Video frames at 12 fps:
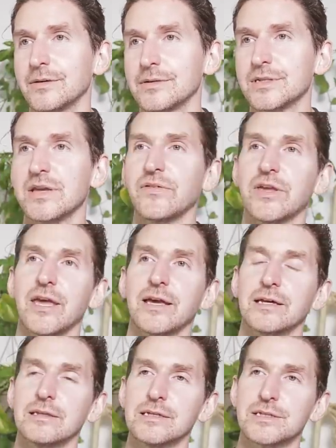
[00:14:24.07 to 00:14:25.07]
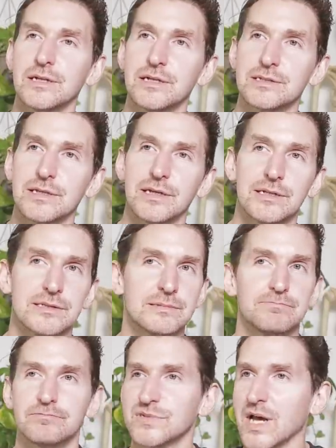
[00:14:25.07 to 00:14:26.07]
Stephen King had listed his
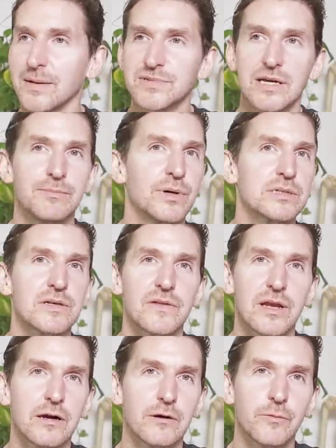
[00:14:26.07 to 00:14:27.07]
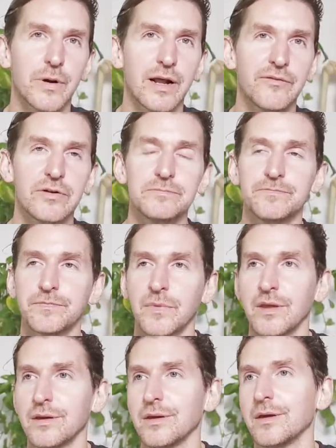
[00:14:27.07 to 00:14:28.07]
top 10 books of the year or whatever.
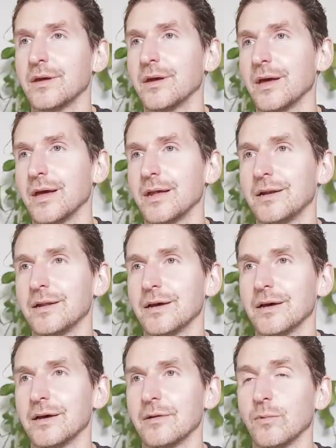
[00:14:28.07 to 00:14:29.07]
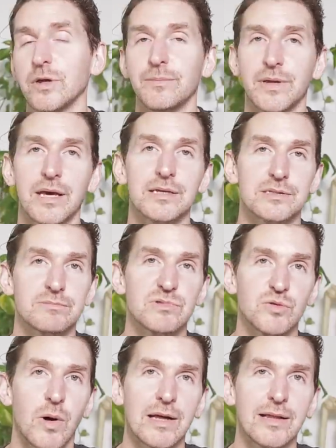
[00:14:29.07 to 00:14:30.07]
And William Gay's
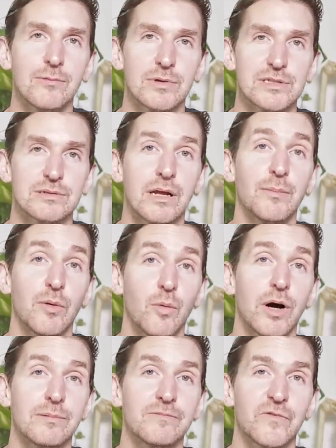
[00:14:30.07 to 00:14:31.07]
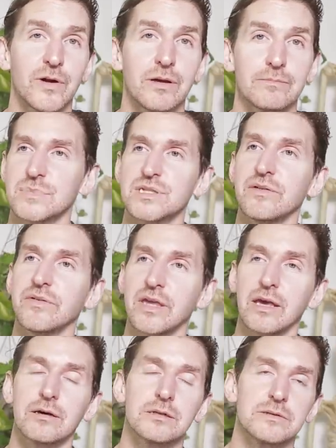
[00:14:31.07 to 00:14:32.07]
Twilight was number one for him. Stephen
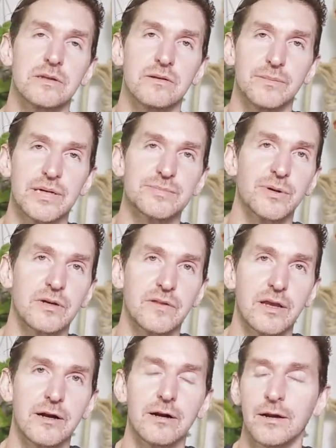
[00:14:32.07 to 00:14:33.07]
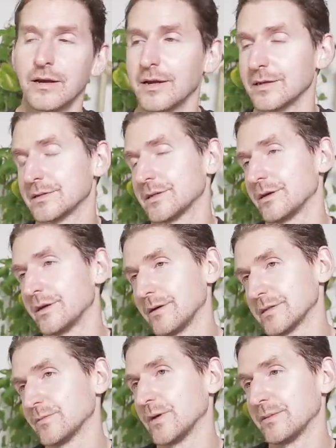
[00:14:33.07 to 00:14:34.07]
King called it the best book of the year. And so, you know,
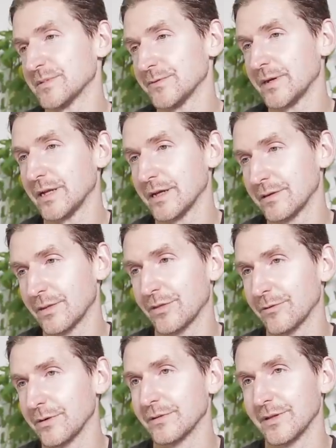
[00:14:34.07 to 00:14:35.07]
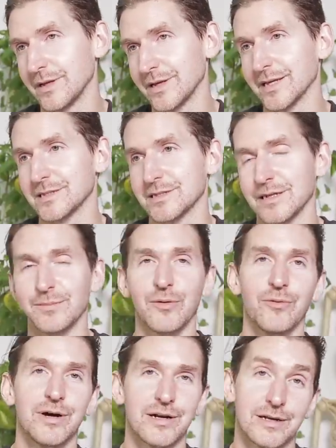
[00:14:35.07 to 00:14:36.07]
as William's reading it through, he gets to number
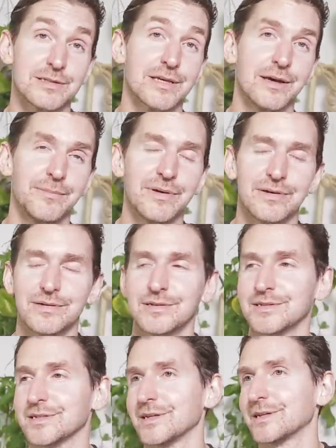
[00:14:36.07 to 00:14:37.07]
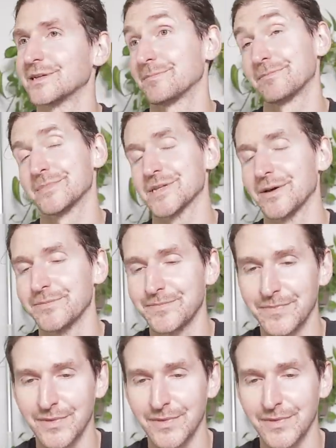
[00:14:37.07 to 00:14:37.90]
one and it's him. It's like, so.